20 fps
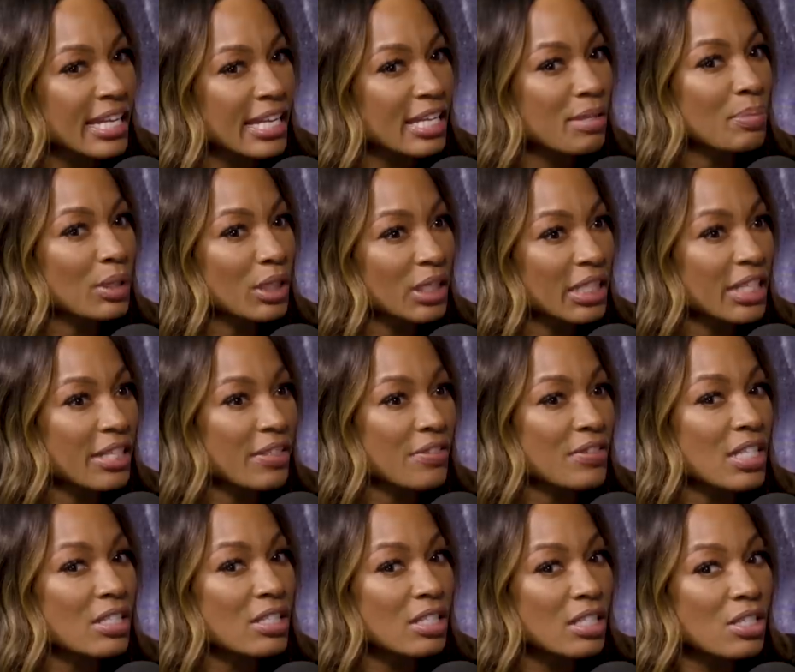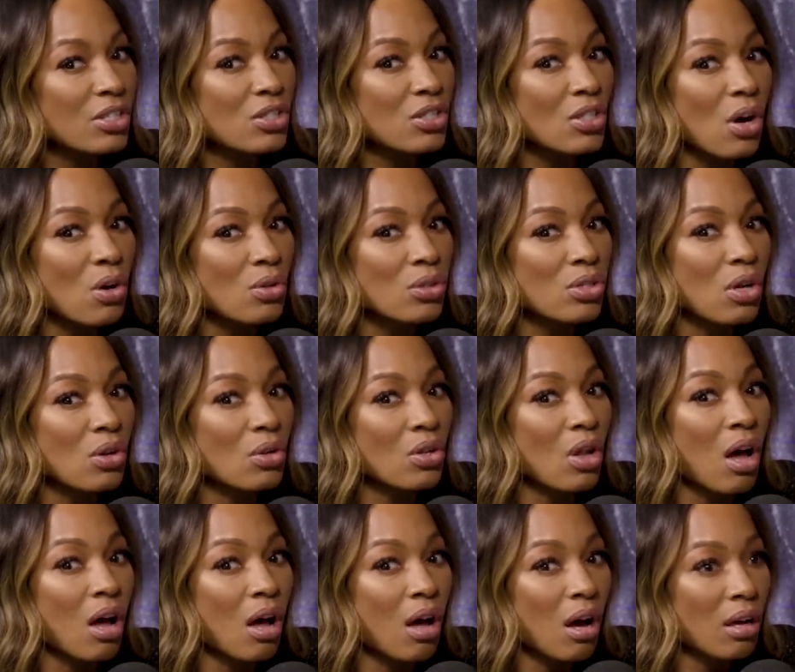he believes. It took Zo so
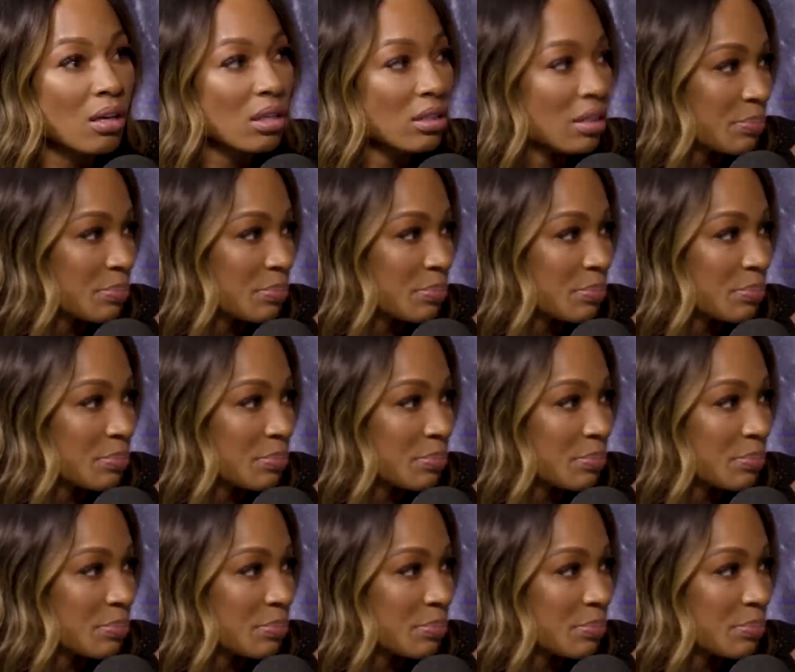long.